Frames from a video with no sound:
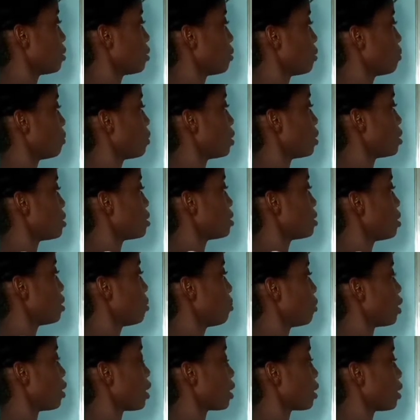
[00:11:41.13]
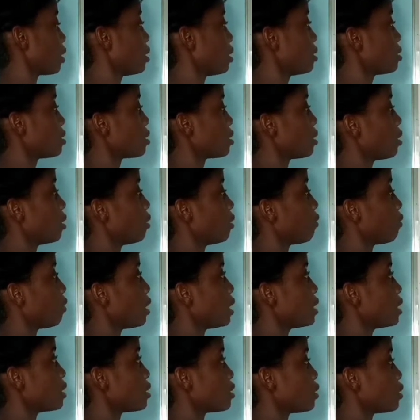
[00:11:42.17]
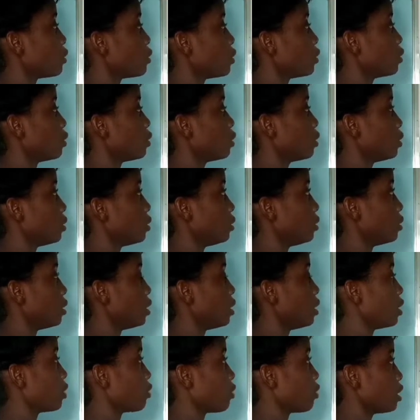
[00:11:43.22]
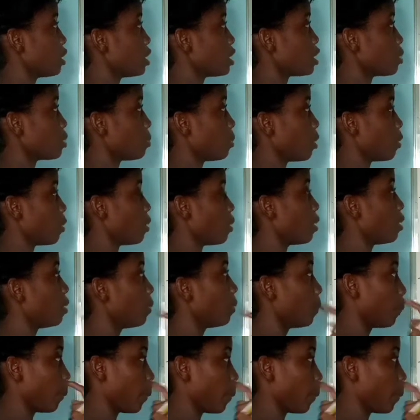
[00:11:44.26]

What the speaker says: what is in the bracket raised to the decreased power.